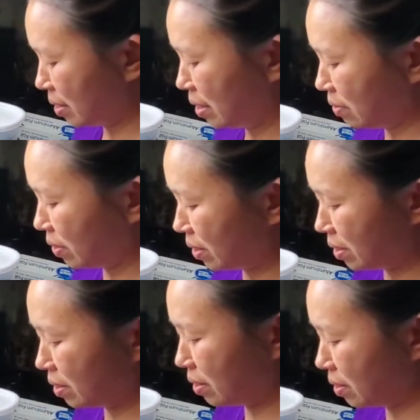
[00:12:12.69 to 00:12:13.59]

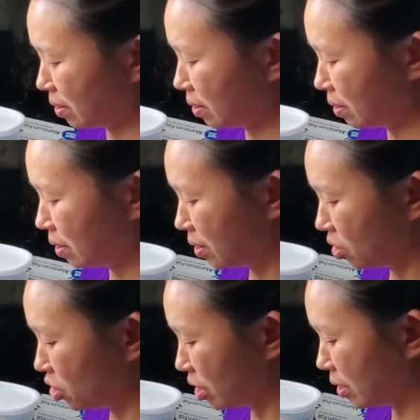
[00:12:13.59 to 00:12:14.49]
even
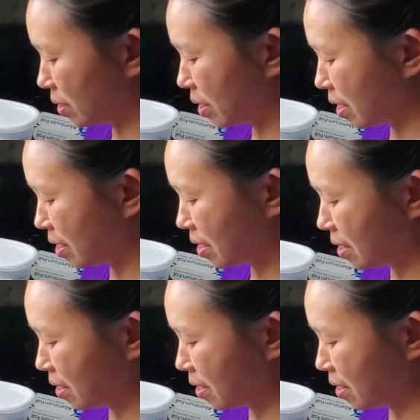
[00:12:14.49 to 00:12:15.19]
cheesecake.